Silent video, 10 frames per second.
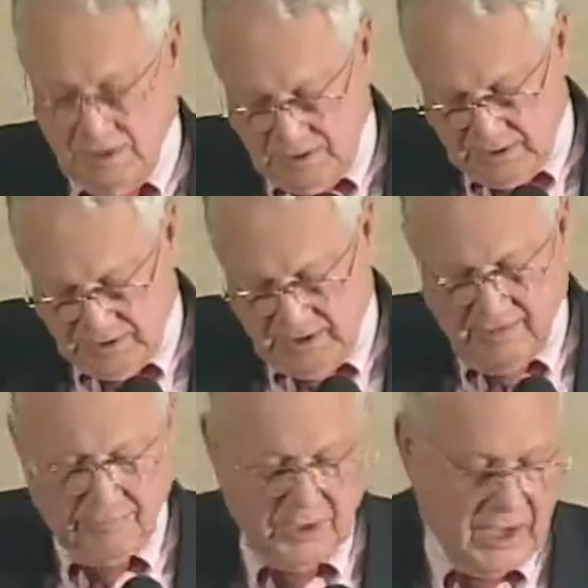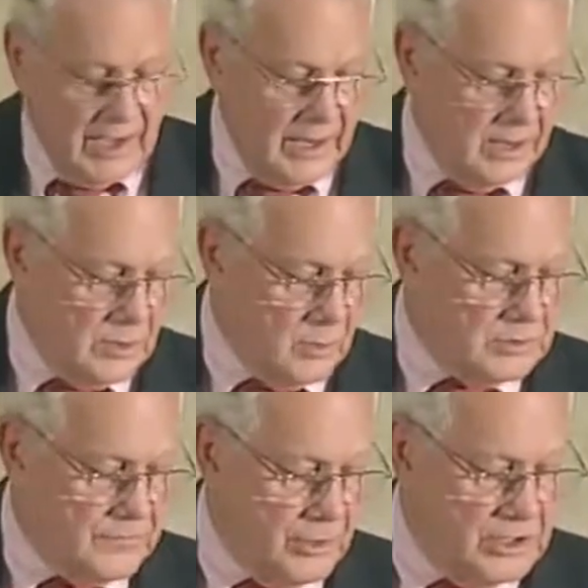that the FBI was
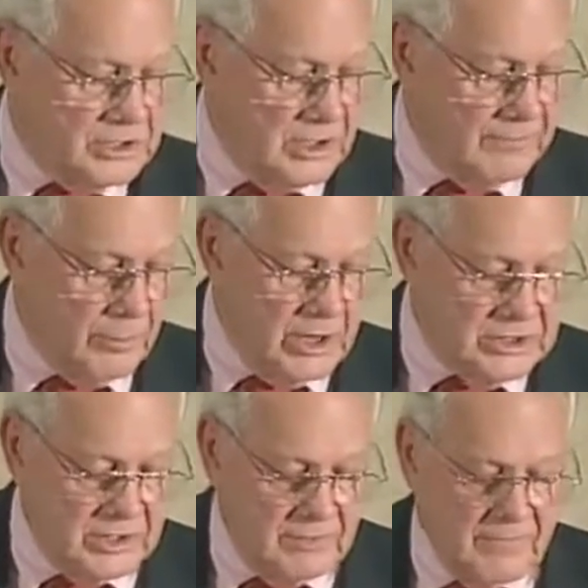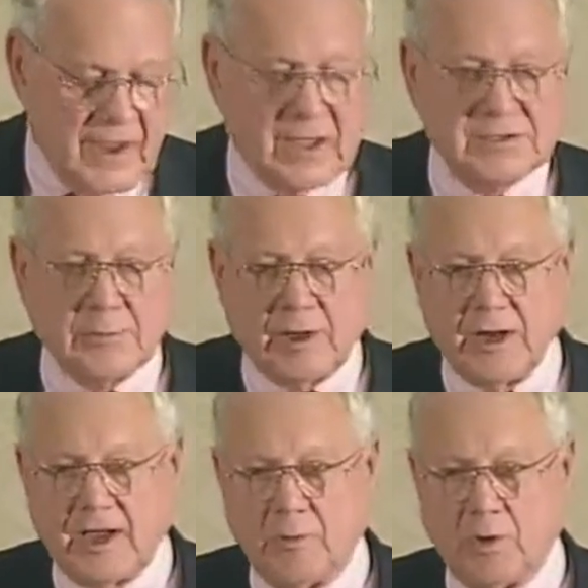furnished information in advance about
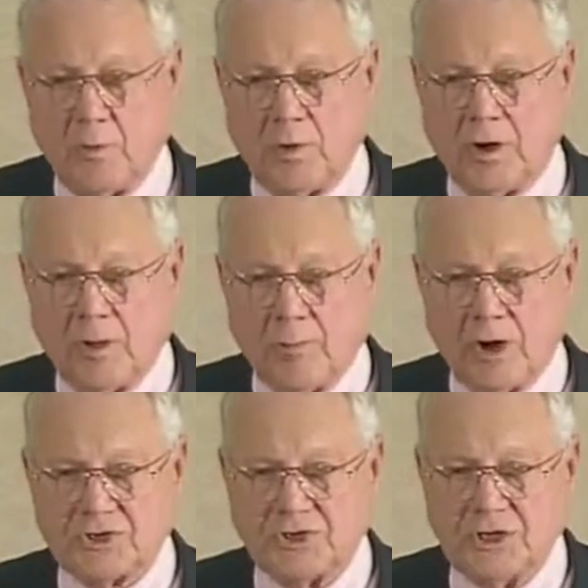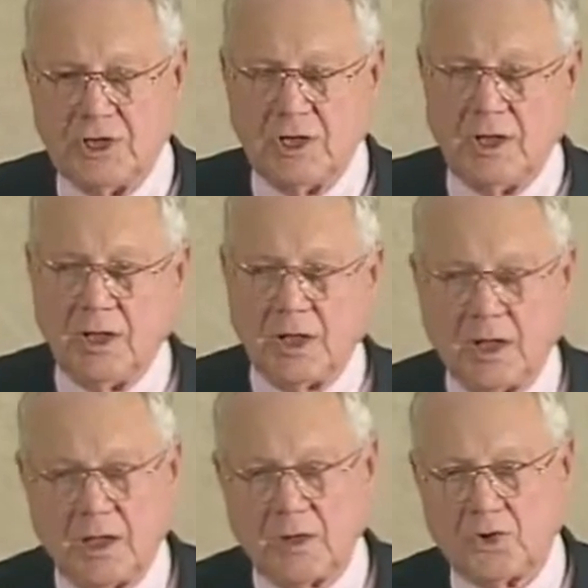911 on March the uh,
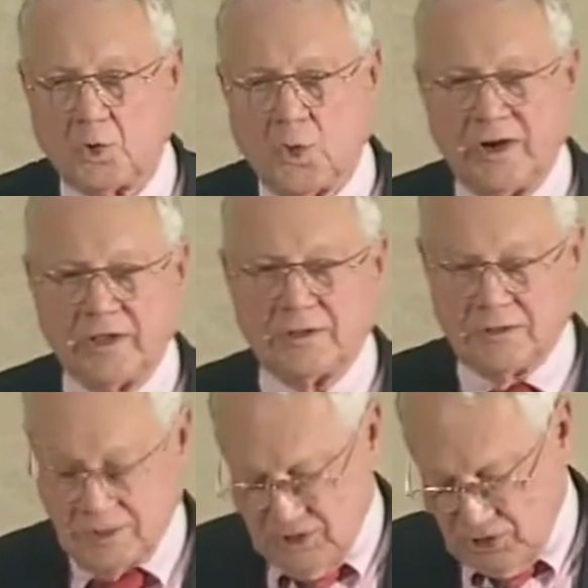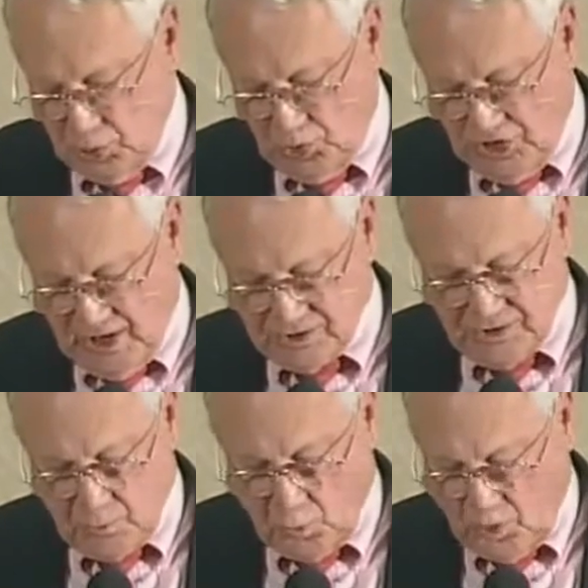20th,
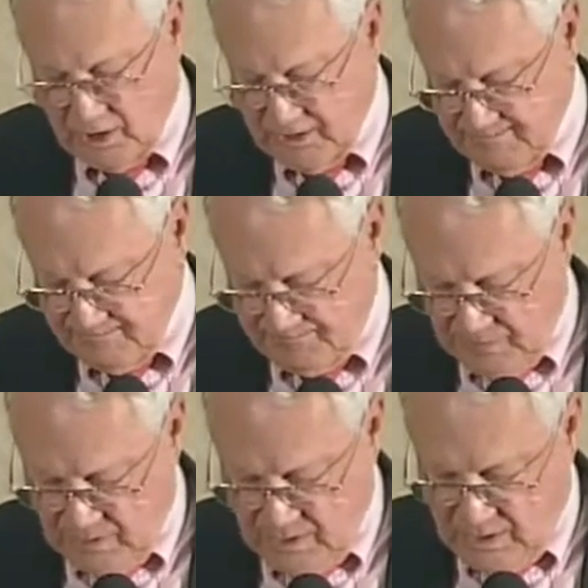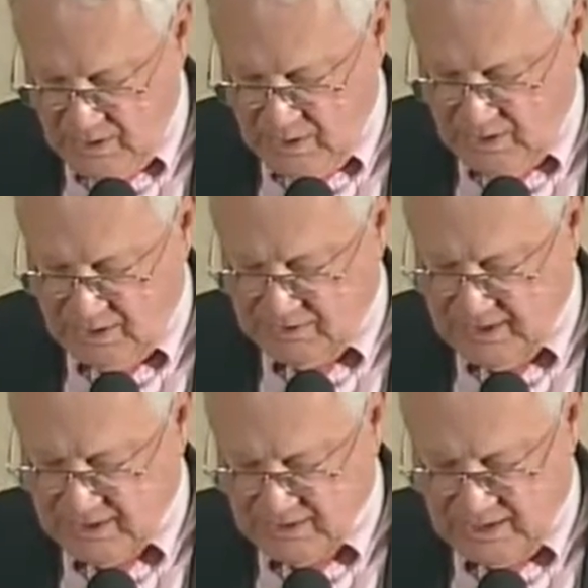2001. And at
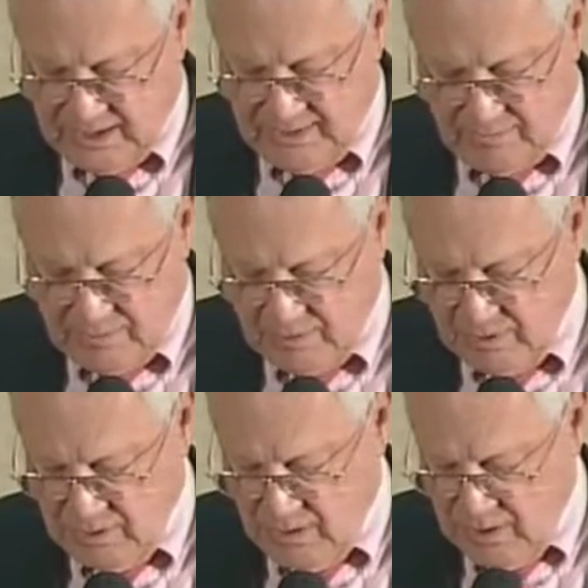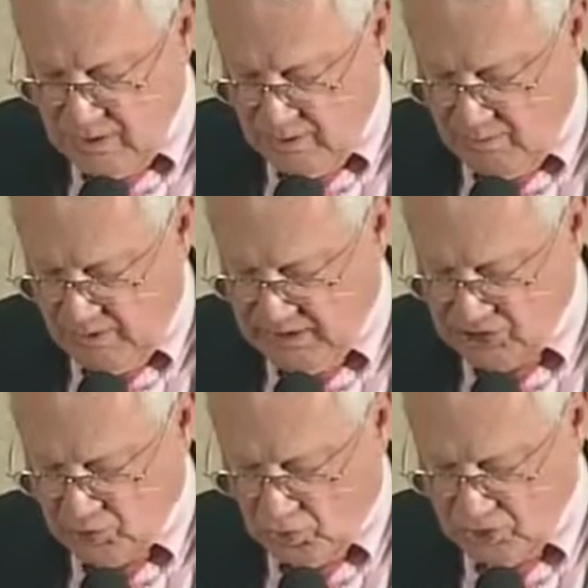that time, my
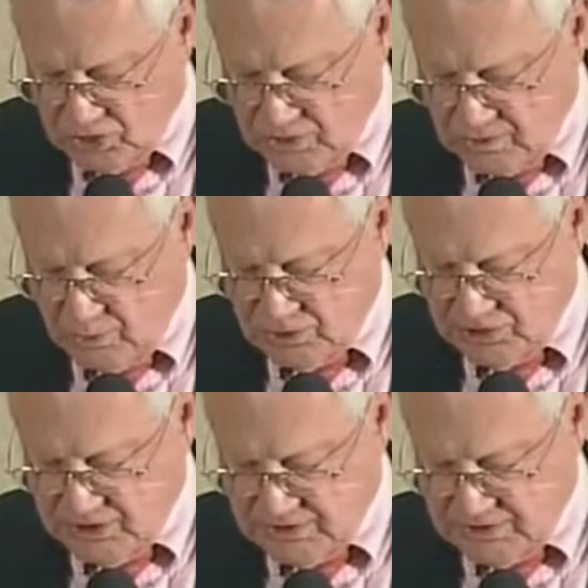source, who was uh,